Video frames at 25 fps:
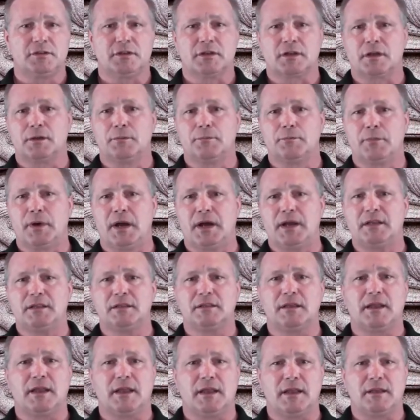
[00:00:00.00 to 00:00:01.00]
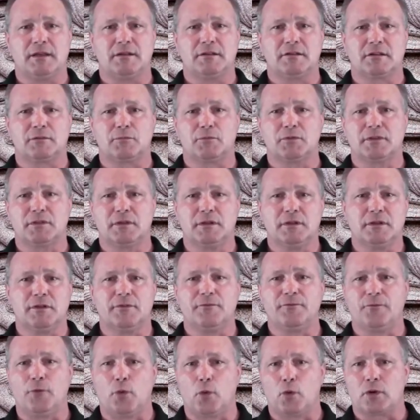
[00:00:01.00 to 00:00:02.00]
to combine the hands within
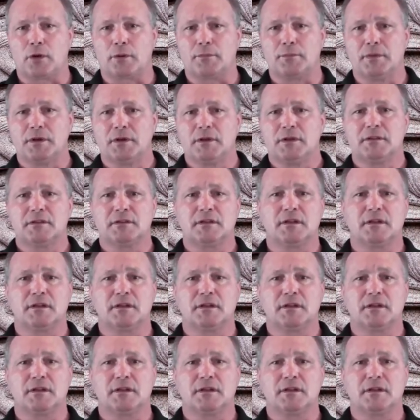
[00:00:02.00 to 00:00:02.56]
the form